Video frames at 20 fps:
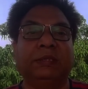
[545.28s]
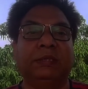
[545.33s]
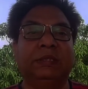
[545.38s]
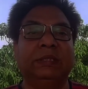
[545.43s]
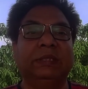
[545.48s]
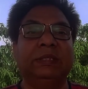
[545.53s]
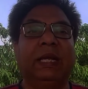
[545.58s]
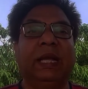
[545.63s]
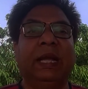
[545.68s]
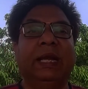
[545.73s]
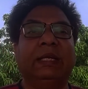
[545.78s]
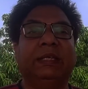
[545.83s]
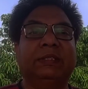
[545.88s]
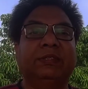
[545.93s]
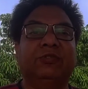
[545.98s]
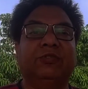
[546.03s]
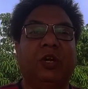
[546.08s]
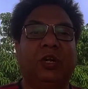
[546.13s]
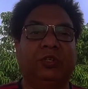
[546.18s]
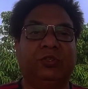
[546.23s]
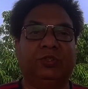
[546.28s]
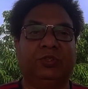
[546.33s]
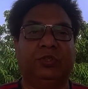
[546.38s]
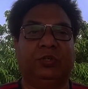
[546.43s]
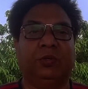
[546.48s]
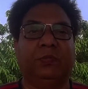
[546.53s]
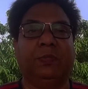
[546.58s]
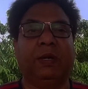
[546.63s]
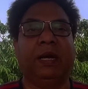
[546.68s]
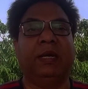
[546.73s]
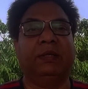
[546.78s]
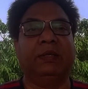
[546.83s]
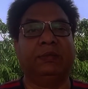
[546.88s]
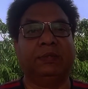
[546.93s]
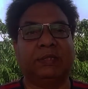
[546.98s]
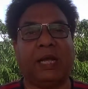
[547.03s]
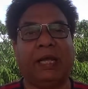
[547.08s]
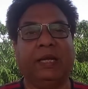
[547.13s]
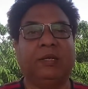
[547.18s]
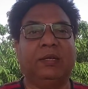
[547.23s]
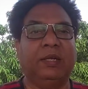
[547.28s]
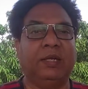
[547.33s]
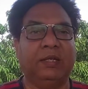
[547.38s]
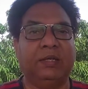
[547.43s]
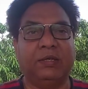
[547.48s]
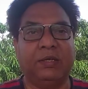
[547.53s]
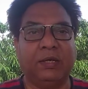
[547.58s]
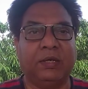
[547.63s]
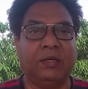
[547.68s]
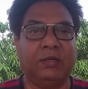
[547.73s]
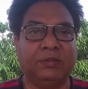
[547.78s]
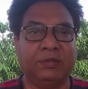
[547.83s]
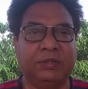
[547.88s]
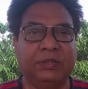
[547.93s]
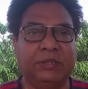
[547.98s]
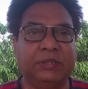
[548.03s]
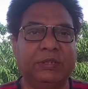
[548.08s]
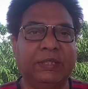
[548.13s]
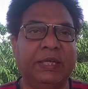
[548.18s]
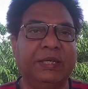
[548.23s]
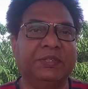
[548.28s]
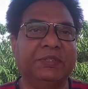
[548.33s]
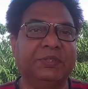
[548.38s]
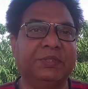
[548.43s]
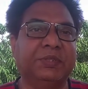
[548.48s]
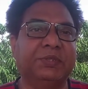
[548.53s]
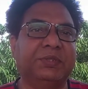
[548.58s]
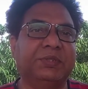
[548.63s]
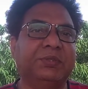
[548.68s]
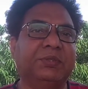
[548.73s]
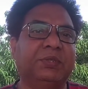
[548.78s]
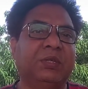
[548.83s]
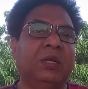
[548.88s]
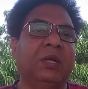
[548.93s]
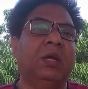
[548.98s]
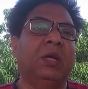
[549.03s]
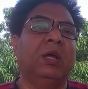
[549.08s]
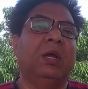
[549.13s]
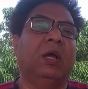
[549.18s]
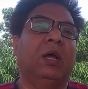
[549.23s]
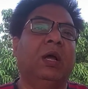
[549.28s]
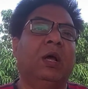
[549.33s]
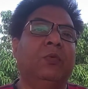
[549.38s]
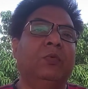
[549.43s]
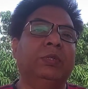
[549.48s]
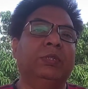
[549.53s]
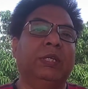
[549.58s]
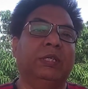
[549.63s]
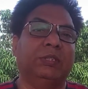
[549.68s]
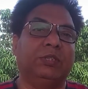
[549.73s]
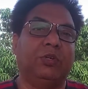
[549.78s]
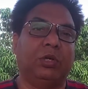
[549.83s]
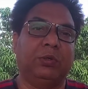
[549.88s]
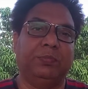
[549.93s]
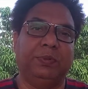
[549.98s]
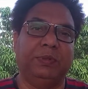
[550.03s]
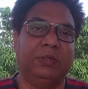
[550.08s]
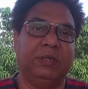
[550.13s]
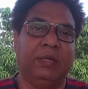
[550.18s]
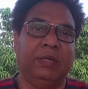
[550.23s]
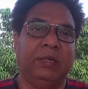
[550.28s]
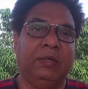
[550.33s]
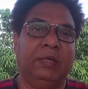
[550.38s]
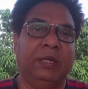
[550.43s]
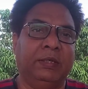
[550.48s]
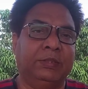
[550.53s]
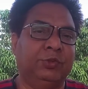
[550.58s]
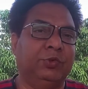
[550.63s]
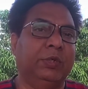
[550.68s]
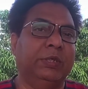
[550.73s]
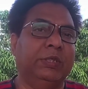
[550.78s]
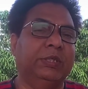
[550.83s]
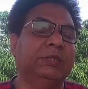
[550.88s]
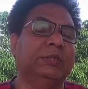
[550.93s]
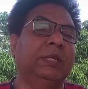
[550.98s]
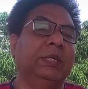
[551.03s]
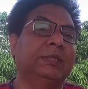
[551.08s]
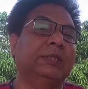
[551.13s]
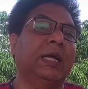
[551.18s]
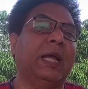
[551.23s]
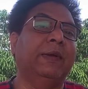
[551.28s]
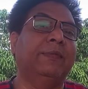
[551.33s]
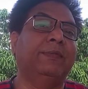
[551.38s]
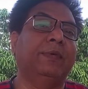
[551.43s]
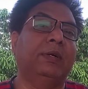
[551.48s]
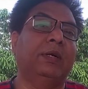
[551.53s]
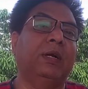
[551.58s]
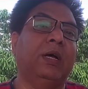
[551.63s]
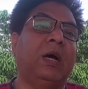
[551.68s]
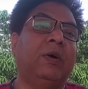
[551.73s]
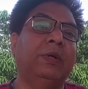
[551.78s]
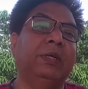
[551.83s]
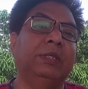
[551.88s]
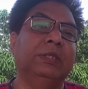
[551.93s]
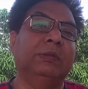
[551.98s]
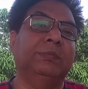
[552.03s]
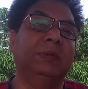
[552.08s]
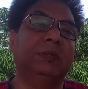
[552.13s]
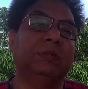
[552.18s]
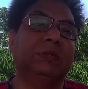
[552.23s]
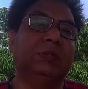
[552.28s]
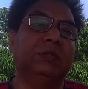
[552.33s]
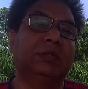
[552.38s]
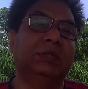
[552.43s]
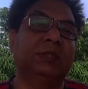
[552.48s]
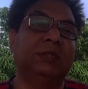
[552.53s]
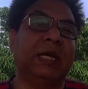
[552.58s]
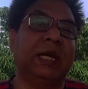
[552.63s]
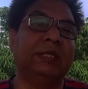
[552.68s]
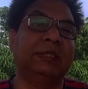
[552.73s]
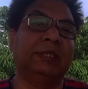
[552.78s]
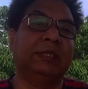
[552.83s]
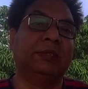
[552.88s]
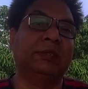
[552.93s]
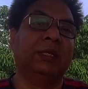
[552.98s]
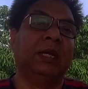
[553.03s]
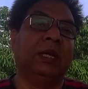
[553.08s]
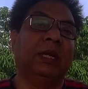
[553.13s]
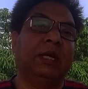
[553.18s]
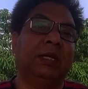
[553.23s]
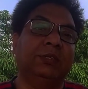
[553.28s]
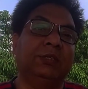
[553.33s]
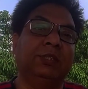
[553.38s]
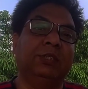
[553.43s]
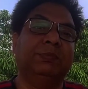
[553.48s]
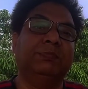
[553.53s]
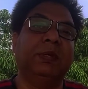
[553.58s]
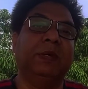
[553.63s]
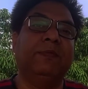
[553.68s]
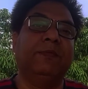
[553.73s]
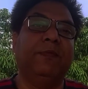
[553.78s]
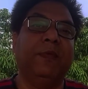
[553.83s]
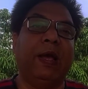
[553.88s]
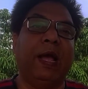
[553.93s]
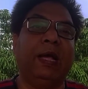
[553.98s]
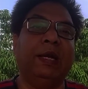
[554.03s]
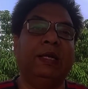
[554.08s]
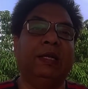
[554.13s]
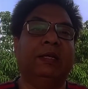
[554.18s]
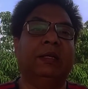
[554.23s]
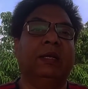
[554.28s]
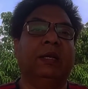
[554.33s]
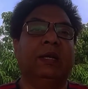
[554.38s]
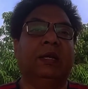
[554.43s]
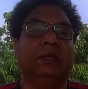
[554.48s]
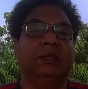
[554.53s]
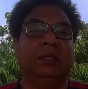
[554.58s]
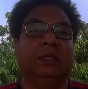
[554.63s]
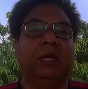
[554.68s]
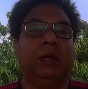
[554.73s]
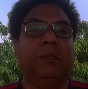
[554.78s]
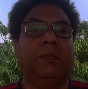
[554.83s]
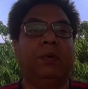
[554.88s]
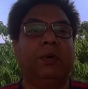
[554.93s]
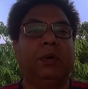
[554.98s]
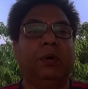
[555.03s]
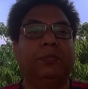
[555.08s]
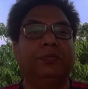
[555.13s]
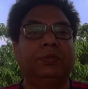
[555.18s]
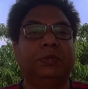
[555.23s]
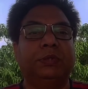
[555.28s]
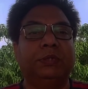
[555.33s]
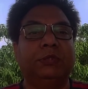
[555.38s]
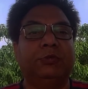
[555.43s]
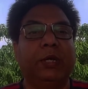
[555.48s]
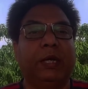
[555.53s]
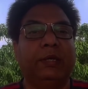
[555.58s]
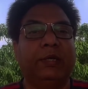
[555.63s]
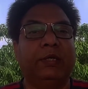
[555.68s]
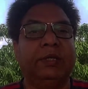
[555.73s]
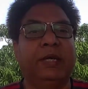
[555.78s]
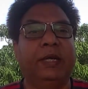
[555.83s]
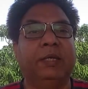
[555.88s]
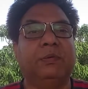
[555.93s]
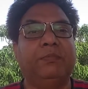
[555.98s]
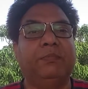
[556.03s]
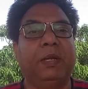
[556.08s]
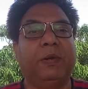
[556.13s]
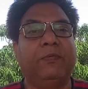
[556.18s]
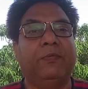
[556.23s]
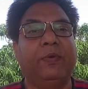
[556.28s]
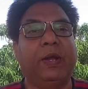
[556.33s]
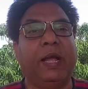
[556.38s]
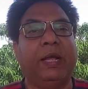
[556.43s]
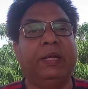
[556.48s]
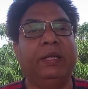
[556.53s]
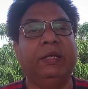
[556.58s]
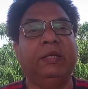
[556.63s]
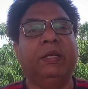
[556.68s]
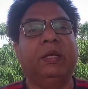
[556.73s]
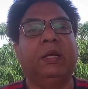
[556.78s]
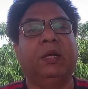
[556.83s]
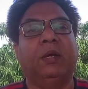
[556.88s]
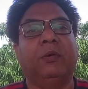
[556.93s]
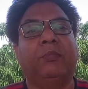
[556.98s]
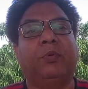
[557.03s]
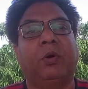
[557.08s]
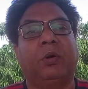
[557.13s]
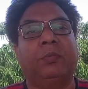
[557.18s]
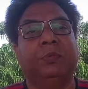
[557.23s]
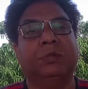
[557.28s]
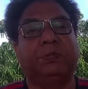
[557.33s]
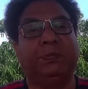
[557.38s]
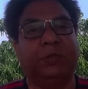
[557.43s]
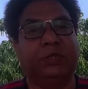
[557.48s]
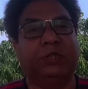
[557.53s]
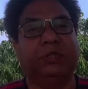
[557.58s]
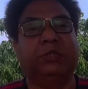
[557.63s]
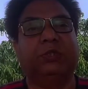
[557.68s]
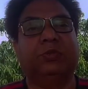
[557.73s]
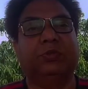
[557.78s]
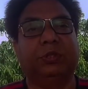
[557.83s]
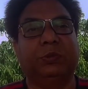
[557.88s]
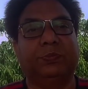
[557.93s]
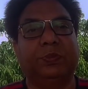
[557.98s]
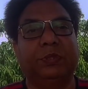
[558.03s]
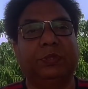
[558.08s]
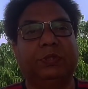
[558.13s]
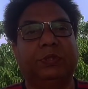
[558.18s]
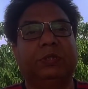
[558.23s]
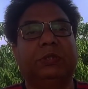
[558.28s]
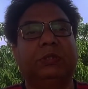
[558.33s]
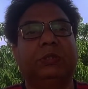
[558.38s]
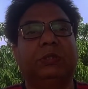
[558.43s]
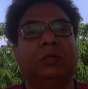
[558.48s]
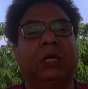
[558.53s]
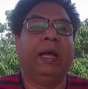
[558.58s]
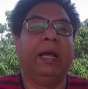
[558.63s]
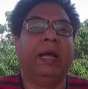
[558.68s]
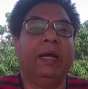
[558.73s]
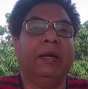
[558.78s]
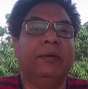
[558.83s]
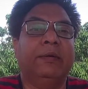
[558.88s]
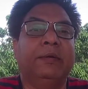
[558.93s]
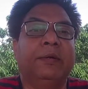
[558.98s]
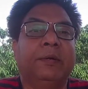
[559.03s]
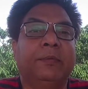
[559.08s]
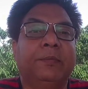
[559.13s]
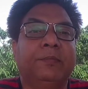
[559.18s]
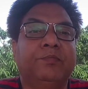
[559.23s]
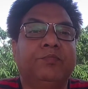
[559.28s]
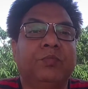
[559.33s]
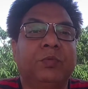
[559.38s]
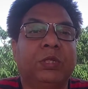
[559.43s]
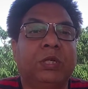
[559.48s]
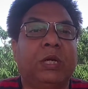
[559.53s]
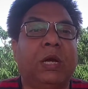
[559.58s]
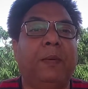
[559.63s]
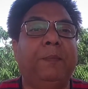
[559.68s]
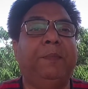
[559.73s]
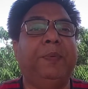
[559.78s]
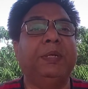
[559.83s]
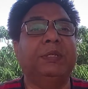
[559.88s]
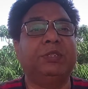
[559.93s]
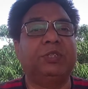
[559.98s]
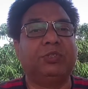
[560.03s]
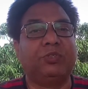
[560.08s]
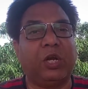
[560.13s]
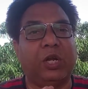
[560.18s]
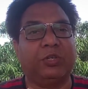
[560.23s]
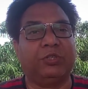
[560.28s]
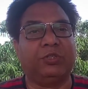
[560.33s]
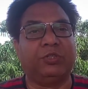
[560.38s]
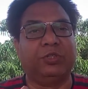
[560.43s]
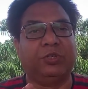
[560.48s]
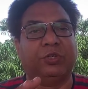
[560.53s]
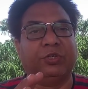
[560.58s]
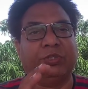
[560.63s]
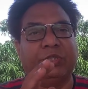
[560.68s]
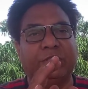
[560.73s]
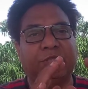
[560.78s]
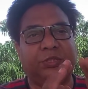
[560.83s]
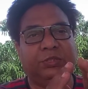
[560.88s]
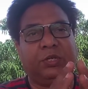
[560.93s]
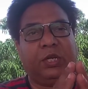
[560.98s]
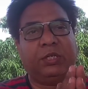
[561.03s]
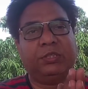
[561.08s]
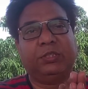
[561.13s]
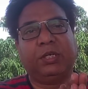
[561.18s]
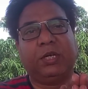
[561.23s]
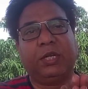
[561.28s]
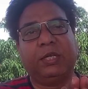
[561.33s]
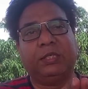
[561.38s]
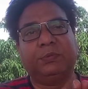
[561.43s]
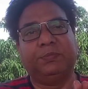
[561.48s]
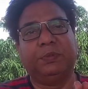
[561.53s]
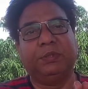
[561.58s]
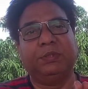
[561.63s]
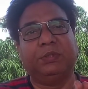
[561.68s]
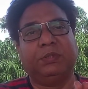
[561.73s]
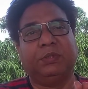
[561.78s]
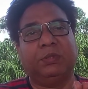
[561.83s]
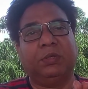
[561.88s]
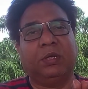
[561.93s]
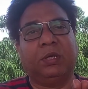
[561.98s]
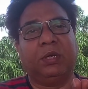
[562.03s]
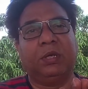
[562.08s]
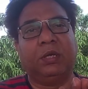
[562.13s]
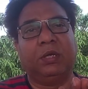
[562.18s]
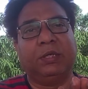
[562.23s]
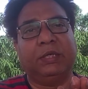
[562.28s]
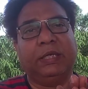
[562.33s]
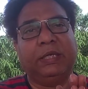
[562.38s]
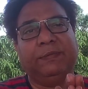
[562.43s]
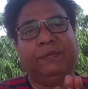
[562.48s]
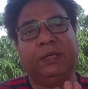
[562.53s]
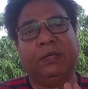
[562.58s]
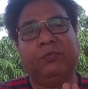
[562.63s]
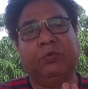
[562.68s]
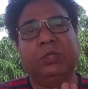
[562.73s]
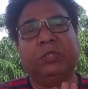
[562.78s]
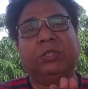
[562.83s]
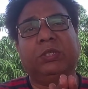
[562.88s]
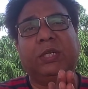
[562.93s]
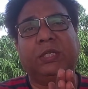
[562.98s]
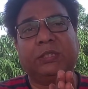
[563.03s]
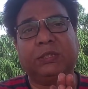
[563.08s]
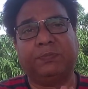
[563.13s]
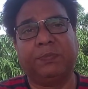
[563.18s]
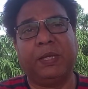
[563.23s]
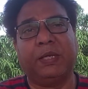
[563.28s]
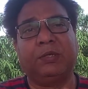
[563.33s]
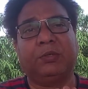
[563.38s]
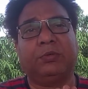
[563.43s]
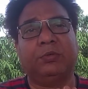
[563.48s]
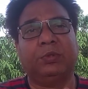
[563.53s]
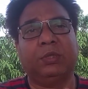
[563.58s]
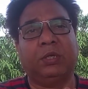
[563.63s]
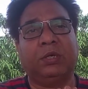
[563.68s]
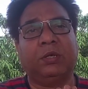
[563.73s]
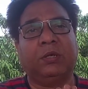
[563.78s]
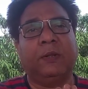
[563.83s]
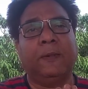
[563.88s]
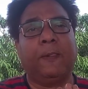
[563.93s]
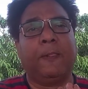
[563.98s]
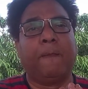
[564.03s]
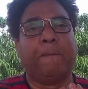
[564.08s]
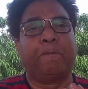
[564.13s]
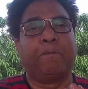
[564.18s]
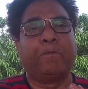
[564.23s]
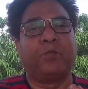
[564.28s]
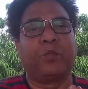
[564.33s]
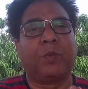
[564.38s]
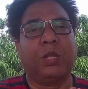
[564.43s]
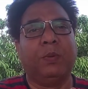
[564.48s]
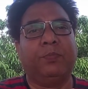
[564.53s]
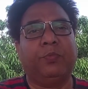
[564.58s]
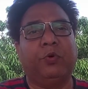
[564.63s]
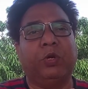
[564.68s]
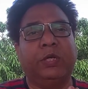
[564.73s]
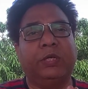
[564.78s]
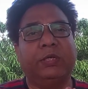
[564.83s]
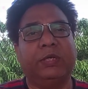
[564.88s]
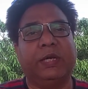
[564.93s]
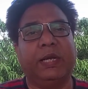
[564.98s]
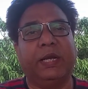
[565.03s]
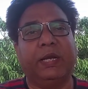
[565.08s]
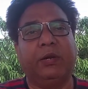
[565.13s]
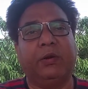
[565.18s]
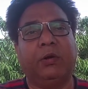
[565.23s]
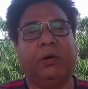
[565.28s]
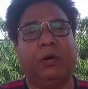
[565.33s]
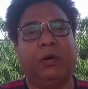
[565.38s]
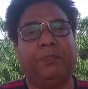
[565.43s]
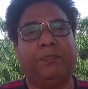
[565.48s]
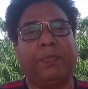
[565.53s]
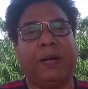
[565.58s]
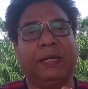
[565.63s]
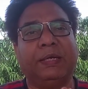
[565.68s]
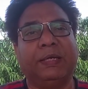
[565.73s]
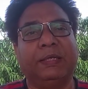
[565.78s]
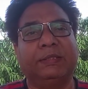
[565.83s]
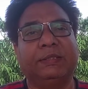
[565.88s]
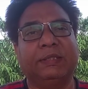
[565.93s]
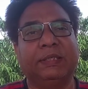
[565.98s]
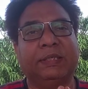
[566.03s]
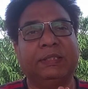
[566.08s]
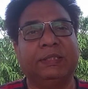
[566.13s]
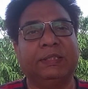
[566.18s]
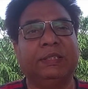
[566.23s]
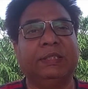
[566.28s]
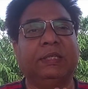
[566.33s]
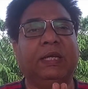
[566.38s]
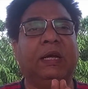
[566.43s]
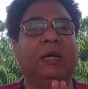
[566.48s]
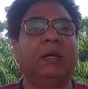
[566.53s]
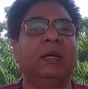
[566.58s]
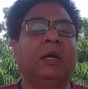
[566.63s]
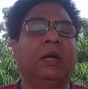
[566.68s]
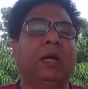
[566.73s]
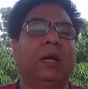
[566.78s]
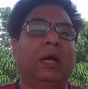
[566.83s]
C8 structure by cyclic synthesis, which has not been actually deciphered how it is being synthesized, and this may vary. The number of C38 may vary from species to species. And the complete structure, this structure has been given with respect to the pollen grain of Pinus rigida.